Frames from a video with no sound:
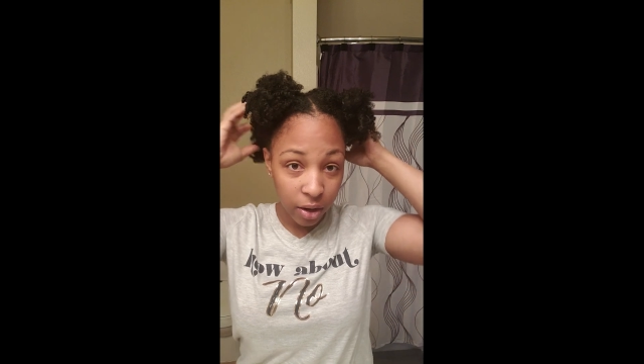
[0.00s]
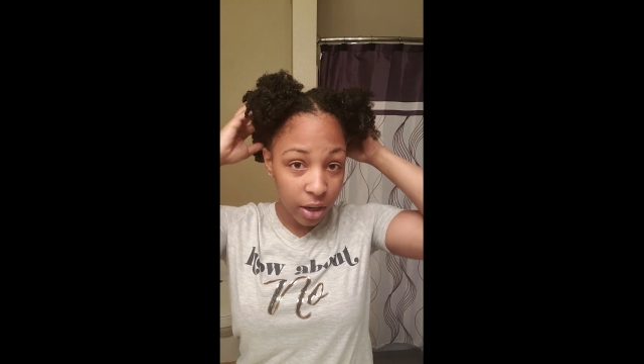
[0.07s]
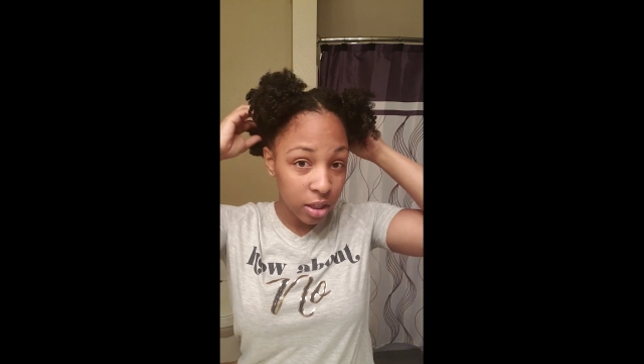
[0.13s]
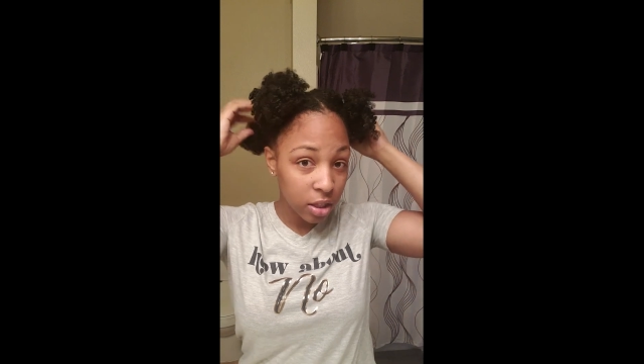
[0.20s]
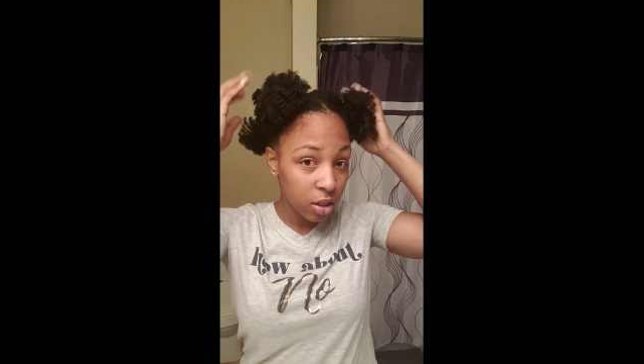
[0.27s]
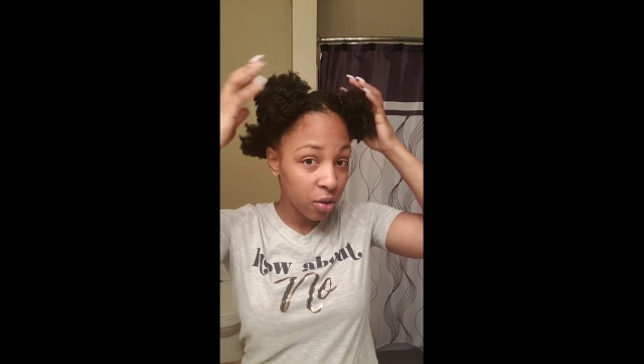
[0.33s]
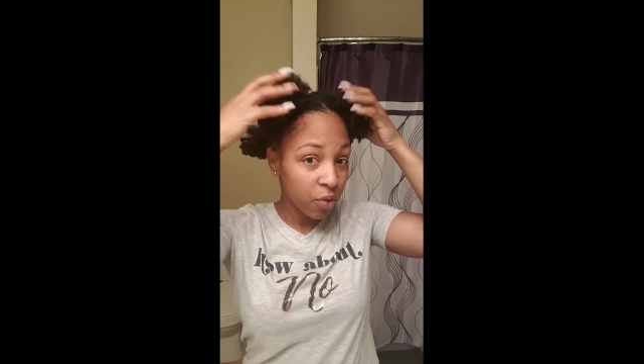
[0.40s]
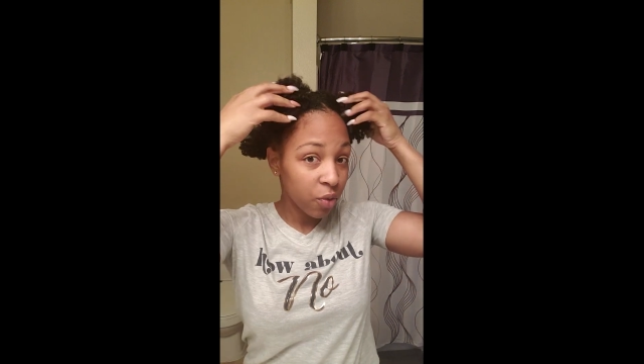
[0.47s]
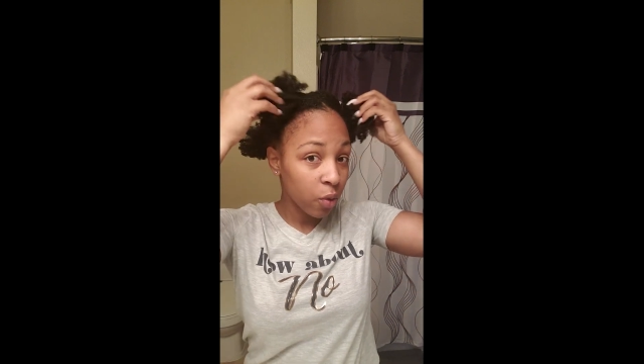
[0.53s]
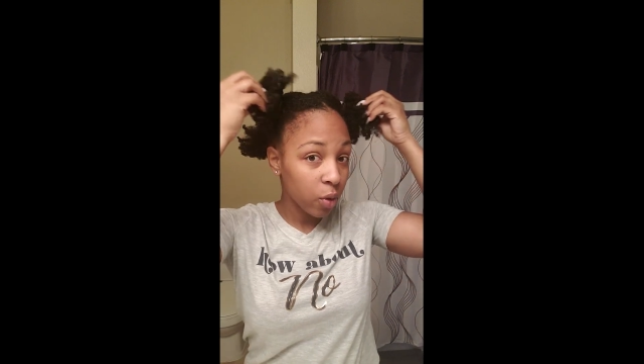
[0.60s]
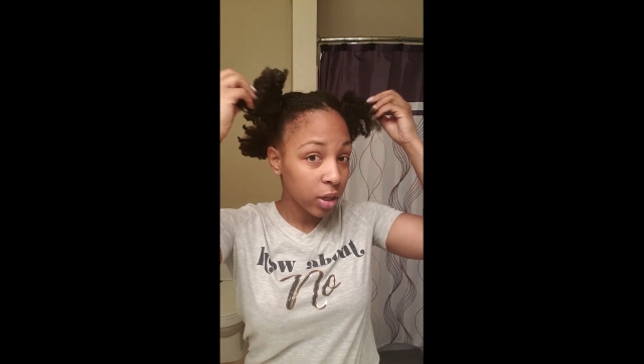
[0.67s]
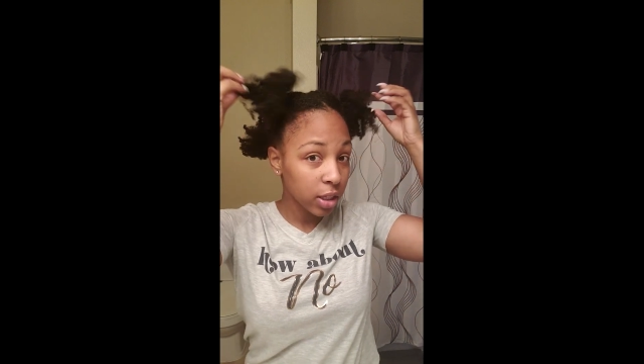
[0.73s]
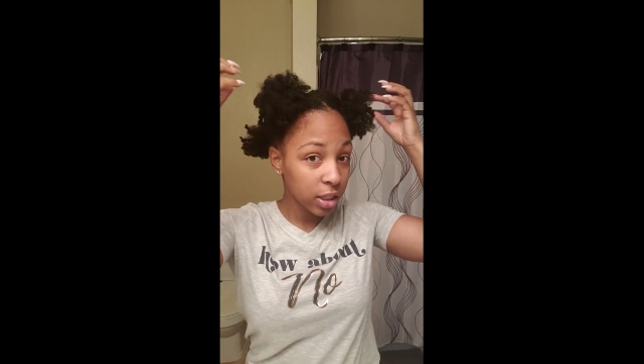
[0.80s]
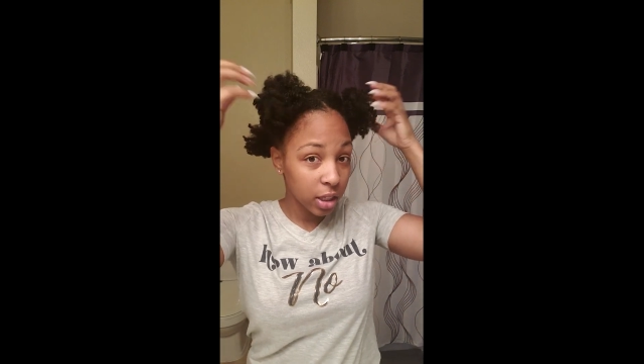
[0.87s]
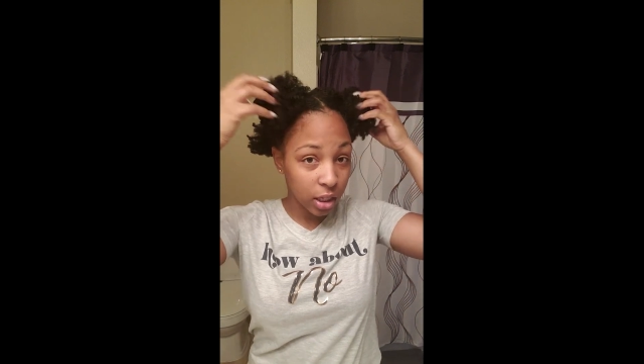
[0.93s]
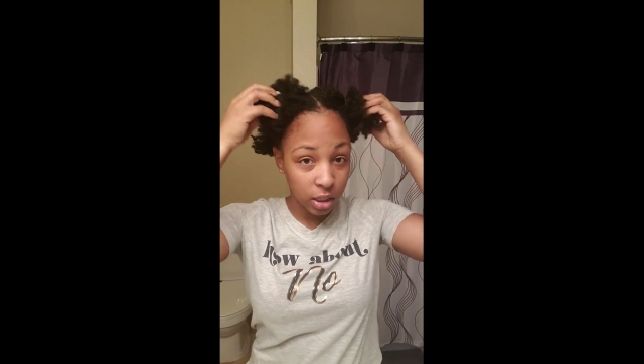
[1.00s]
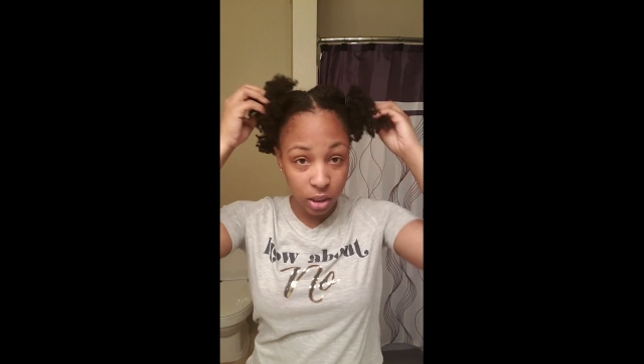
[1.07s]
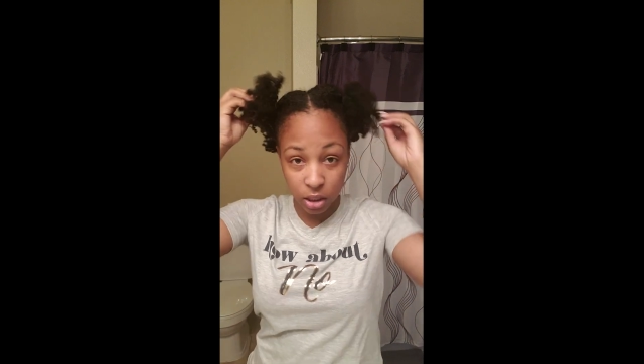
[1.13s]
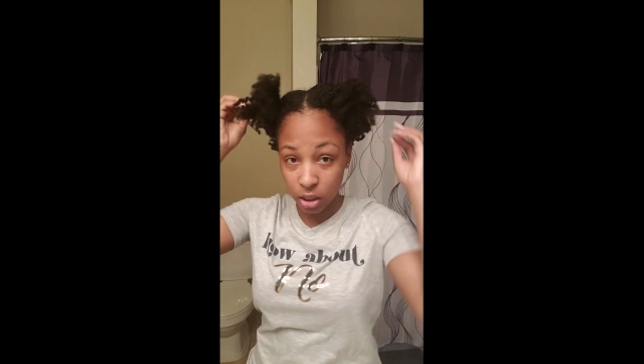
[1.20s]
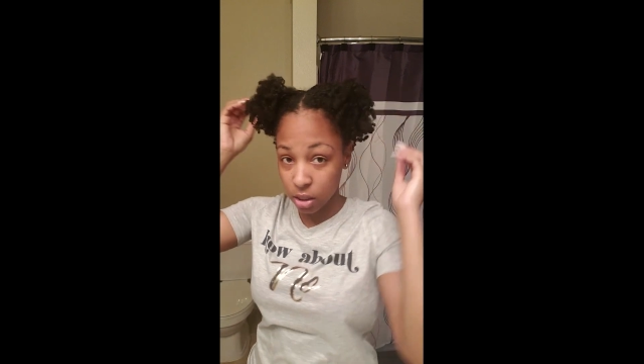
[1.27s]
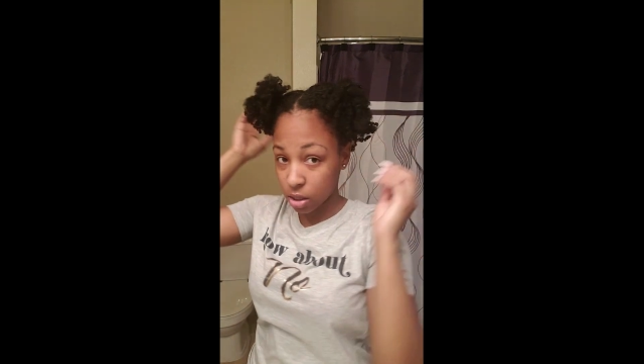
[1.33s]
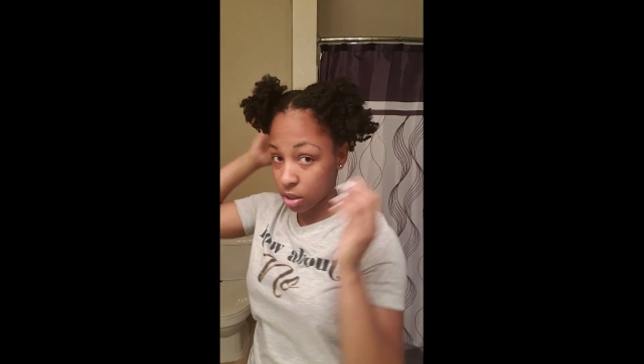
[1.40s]
into 4
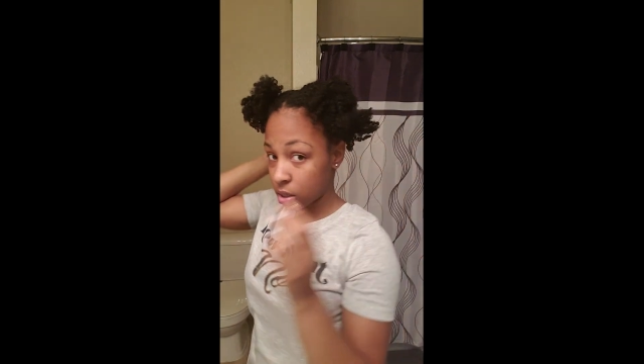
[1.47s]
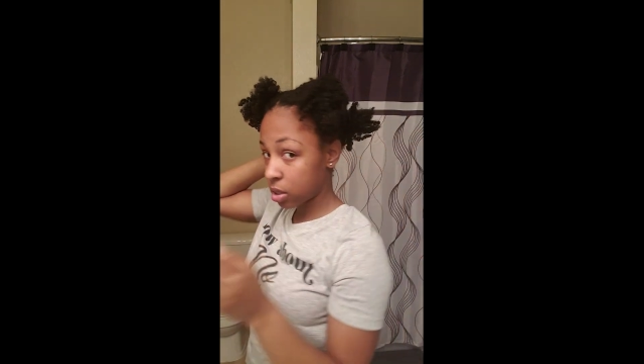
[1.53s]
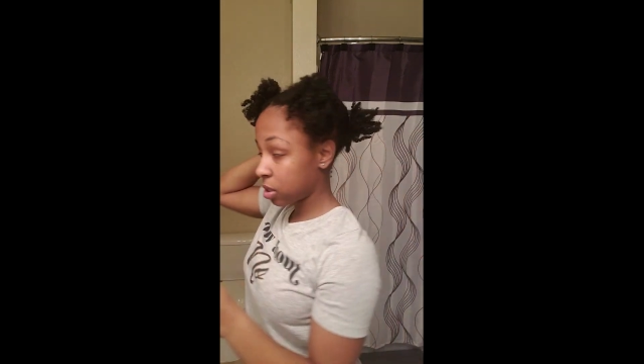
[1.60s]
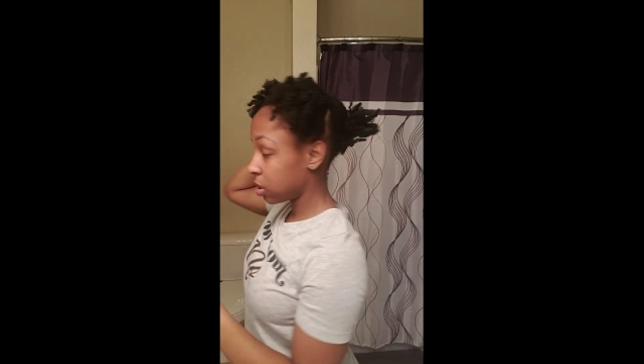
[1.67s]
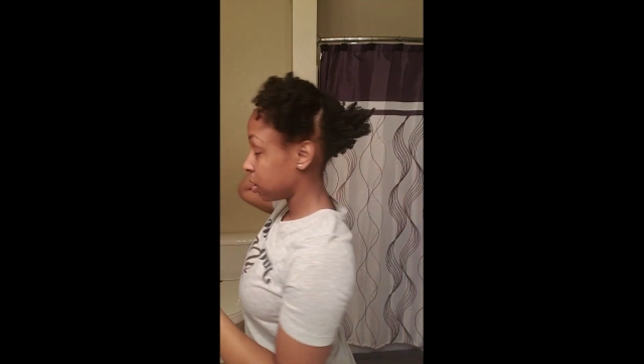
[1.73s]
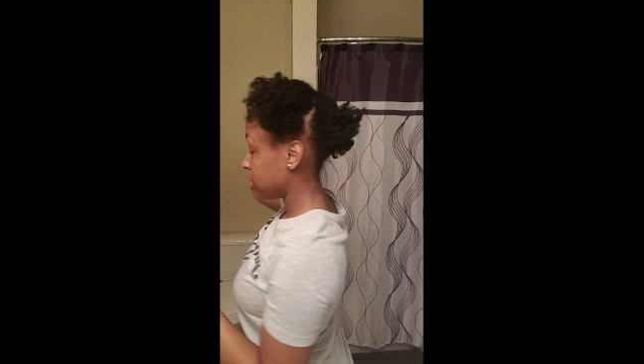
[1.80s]
sections.